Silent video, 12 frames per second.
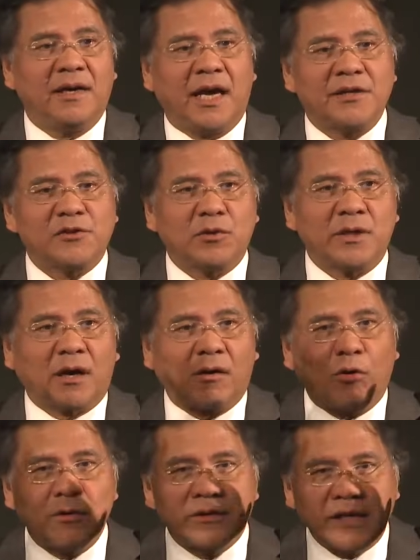And so the
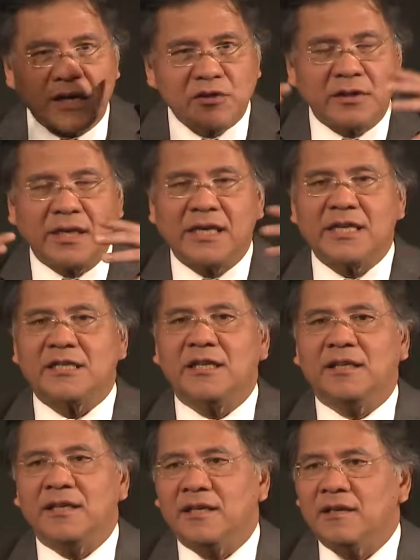congestion in the
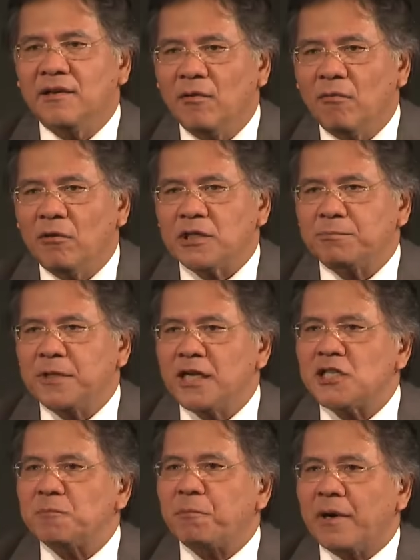city was then
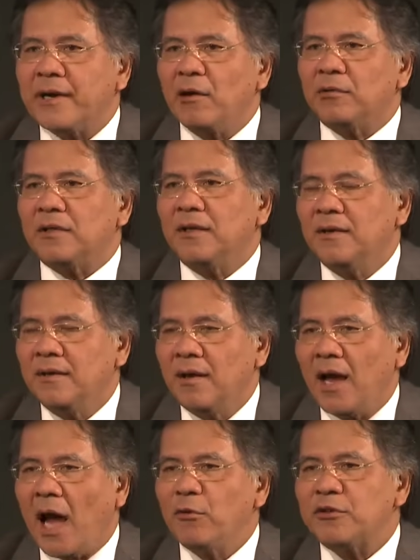spread out
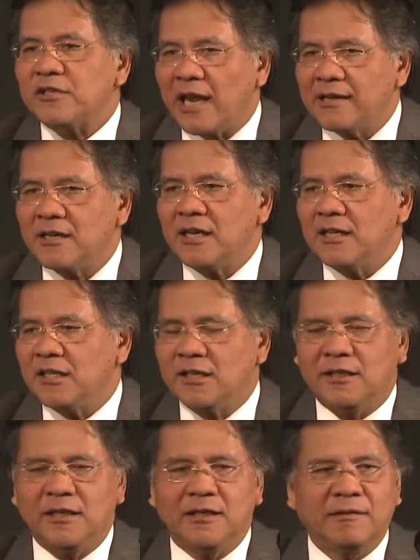outside in the
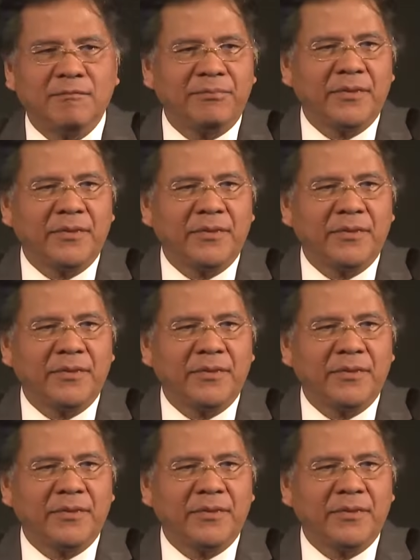city.